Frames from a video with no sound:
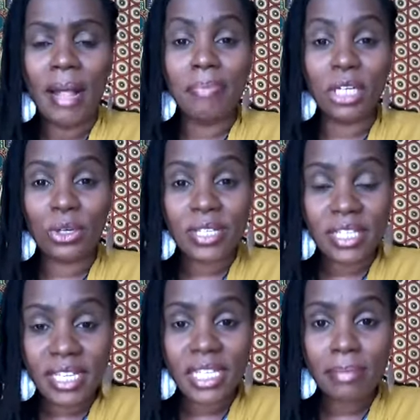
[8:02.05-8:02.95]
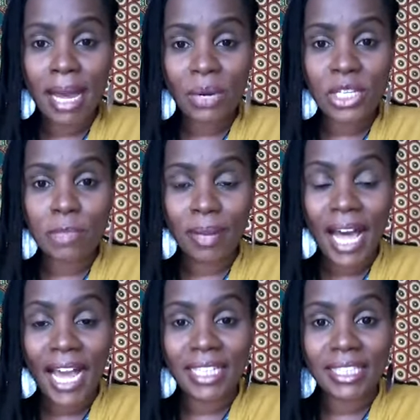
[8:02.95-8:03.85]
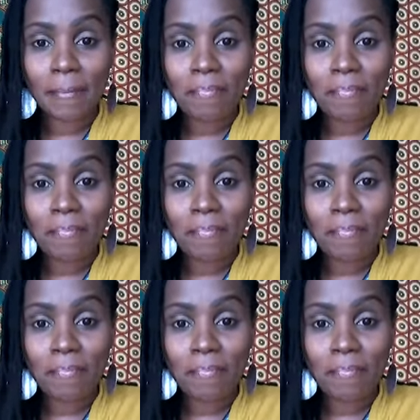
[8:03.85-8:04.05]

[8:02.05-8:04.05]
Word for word: because this man was blind